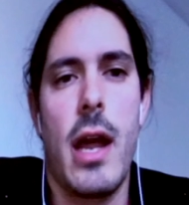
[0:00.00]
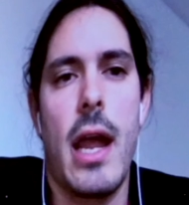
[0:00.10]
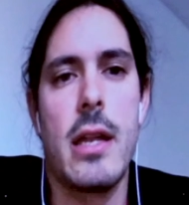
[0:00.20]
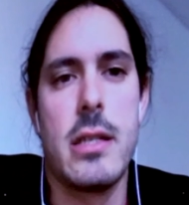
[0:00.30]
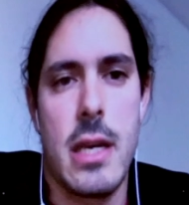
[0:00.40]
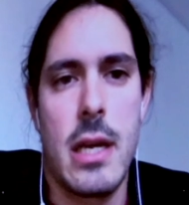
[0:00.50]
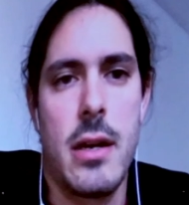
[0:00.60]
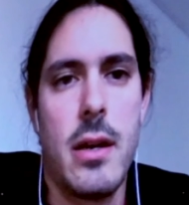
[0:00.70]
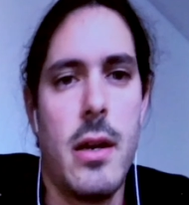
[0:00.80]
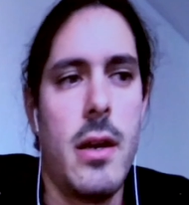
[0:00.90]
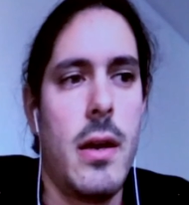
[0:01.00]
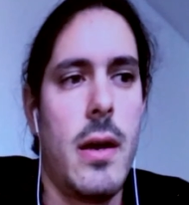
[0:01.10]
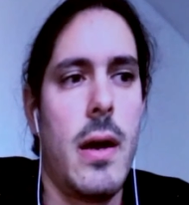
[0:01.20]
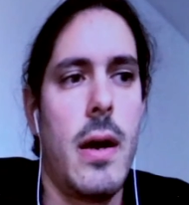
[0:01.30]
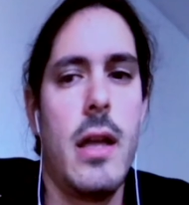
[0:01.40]
hands
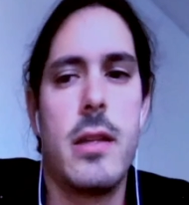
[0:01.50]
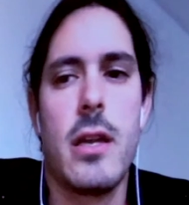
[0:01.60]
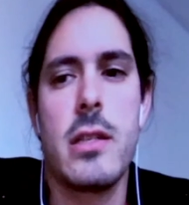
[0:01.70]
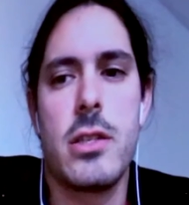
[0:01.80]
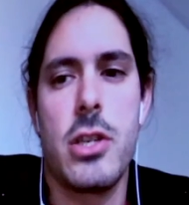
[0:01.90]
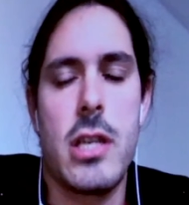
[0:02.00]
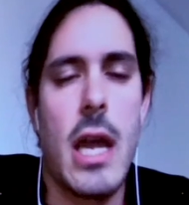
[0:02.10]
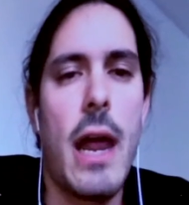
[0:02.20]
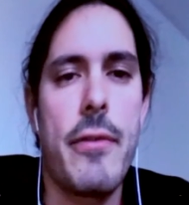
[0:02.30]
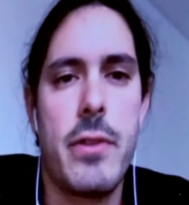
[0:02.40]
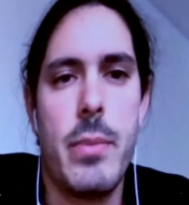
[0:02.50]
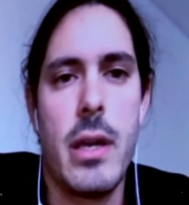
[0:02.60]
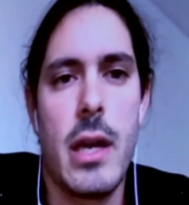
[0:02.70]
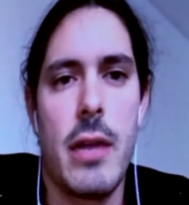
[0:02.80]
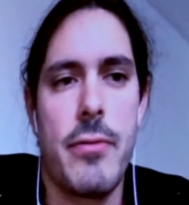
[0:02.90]
on. It doesn't just have to be
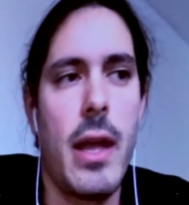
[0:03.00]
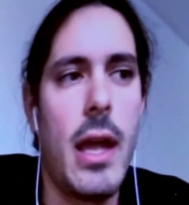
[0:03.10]
a knife.